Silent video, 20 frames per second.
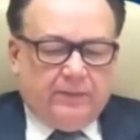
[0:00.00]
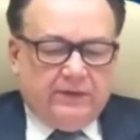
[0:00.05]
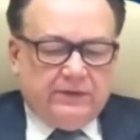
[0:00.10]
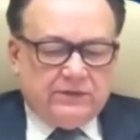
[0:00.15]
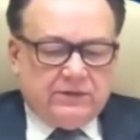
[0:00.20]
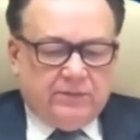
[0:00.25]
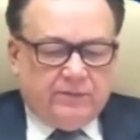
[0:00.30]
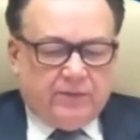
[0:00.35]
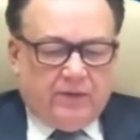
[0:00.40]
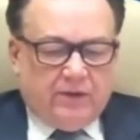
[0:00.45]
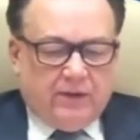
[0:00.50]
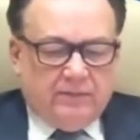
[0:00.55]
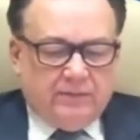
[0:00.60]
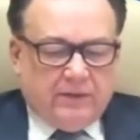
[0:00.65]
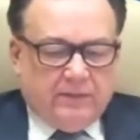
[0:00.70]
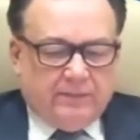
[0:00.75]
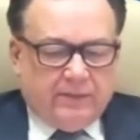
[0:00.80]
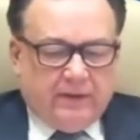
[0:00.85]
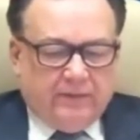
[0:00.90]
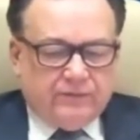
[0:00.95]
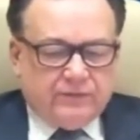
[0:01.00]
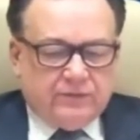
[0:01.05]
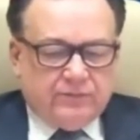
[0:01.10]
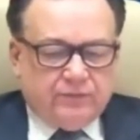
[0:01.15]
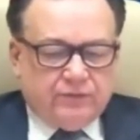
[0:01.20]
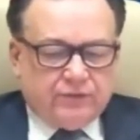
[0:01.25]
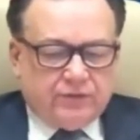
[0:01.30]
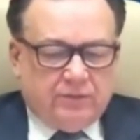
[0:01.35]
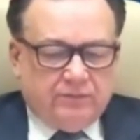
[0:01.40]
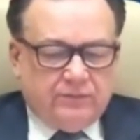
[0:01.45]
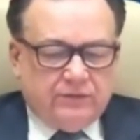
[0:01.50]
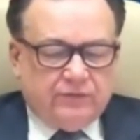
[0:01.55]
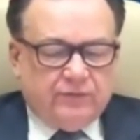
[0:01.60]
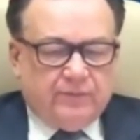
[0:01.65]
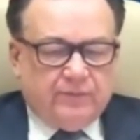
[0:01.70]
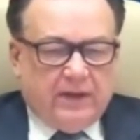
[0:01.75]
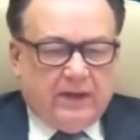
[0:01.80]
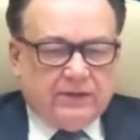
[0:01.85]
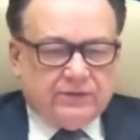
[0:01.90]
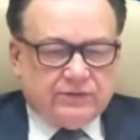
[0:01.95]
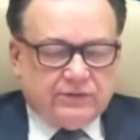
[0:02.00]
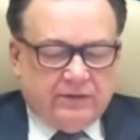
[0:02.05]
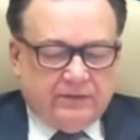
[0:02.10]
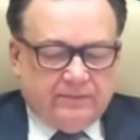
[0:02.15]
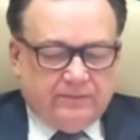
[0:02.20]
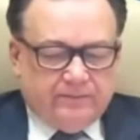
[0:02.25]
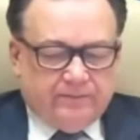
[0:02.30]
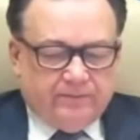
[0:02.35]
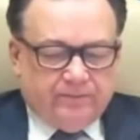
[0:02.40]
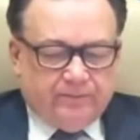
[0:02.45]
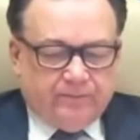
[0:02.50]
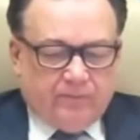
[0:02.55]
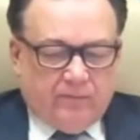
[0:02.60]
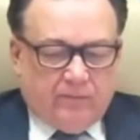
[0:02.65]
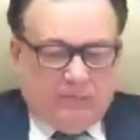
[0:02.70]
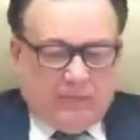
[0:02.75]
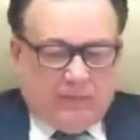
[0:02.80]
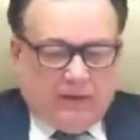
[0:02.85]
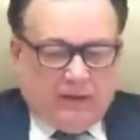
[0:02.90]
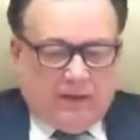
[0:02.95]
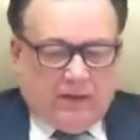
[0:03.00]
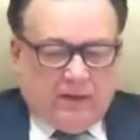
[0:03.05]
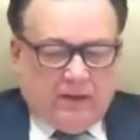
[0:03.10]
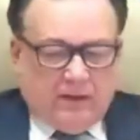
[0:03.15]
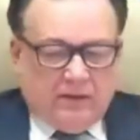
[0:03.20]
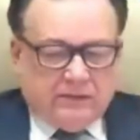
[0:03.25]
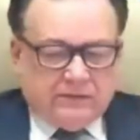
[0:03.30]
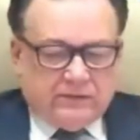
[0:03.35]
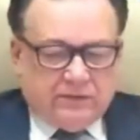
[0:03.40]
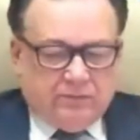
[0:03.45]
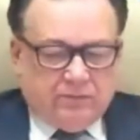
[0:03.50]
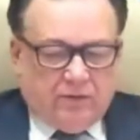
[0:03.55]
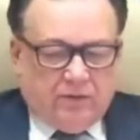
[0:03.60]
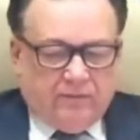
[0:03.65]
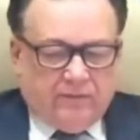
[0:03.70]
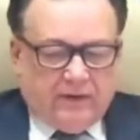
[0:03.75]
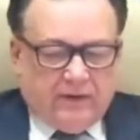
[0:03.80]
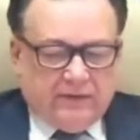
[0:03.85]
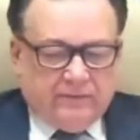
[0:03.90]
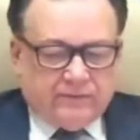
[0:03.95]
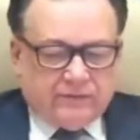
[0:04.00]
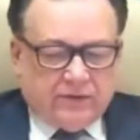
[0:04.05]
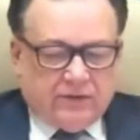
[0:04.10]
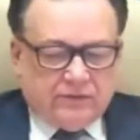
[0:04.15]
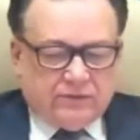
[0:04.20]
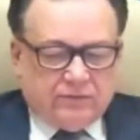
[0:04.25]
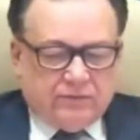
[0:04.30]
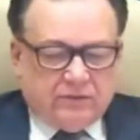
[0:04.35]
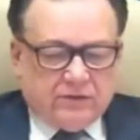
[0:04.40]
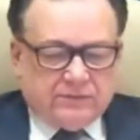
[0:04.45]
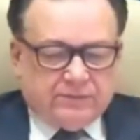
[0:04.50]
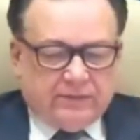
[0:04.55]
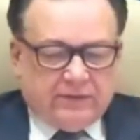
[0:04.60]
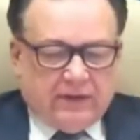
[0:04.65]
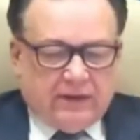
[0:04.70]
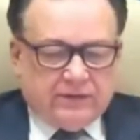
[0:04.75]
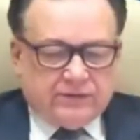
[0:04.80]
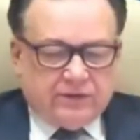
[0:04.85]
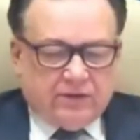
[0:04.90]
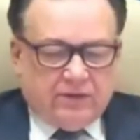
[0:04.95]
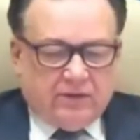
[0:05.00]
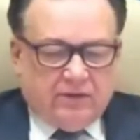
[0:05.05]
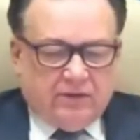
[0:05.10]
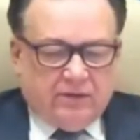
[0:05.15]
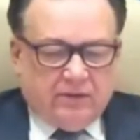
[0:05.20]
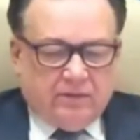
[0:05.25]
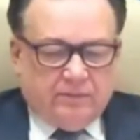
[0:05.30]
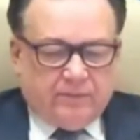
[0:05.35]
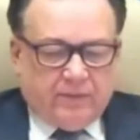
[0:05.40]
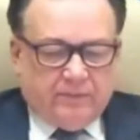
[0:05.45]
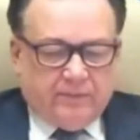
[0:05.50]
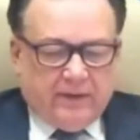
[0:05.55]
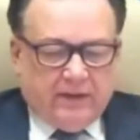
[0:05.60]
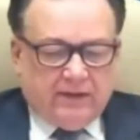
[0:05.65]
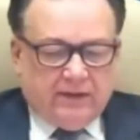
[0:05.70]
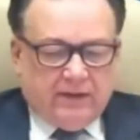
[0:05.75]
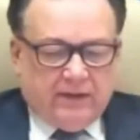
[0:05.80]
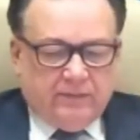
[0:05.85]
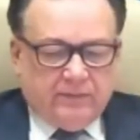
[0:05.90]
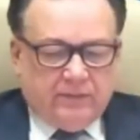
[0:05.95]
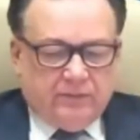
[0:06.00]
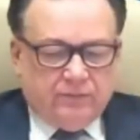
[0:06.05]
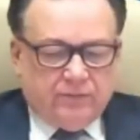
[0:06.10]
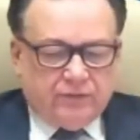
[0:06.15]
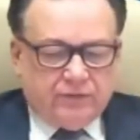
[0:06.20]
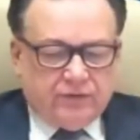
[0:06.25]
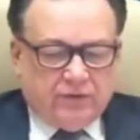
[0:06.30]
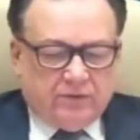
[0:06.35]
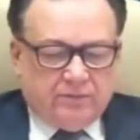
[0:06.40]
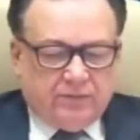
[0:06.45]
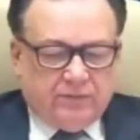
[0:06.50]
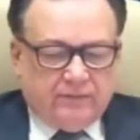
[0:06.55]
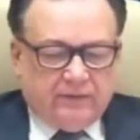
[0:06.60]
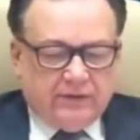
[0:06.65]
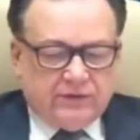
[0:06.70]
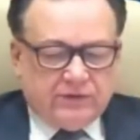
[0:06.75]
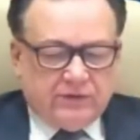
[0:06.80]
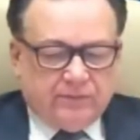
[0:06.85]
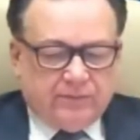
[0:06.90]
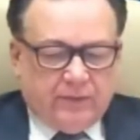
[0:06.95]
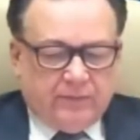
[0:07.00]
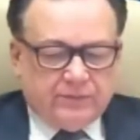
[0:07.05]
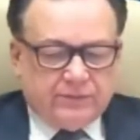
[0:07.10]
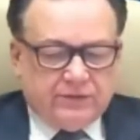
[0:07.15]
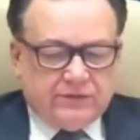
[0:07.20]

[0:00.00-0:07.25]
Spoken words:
that is to say, those forms of public transport that do not emit harmful emissions. The